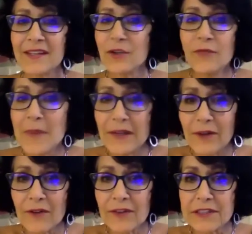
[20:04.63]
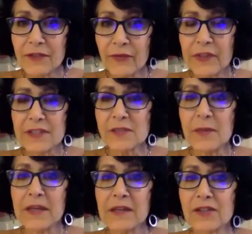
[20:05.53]
you've made all the difference,
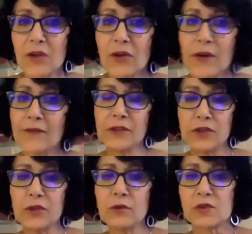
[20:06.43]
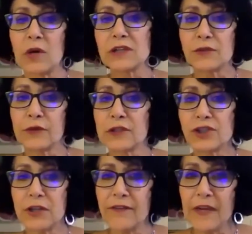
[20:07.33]
because all you have to do is watch for a
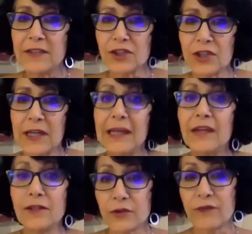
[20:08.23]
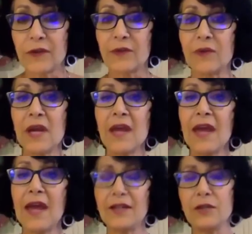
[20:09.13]
Chef AJ interview
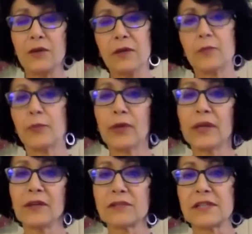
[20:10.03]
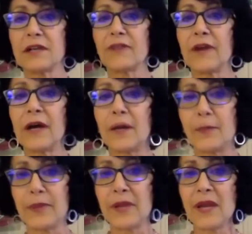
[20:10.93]
and you can bring yourself
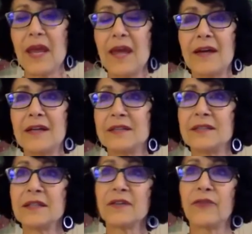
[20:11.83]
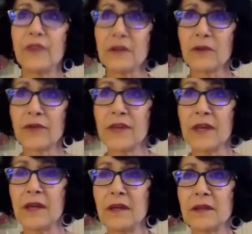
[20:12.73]
up and feel
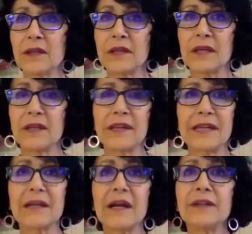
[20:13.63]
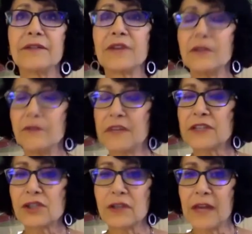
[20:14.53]
that kind of
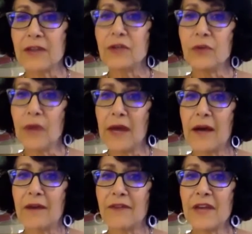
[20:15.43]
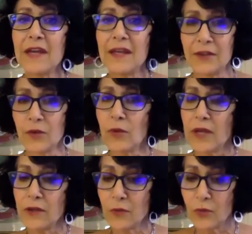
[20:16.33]
conviction that you have in the way
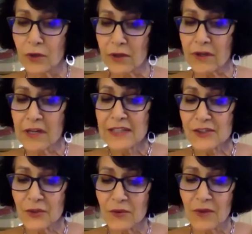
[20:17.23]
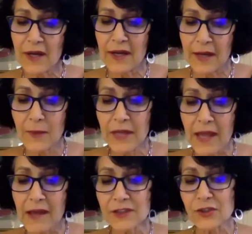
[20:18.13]
you work. So I want
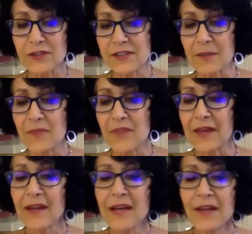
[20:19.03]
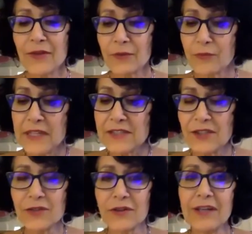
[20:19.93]
to ask you something. The
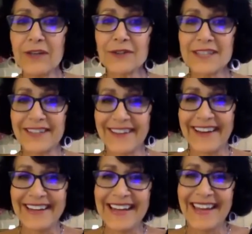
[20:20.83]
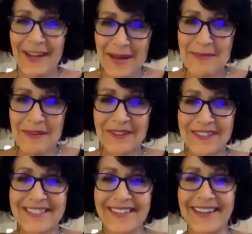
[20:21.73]
reason you're here tonight, and I'm
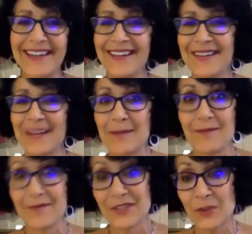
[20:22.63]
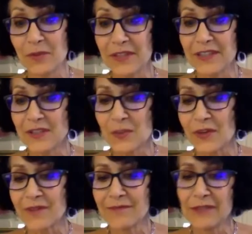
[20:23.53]
here tonight, and I'm so pleased
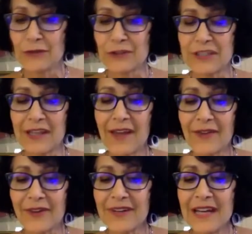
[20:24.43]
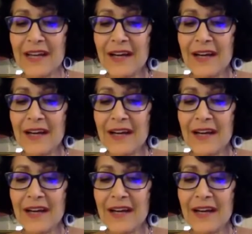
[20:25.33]
we're here together,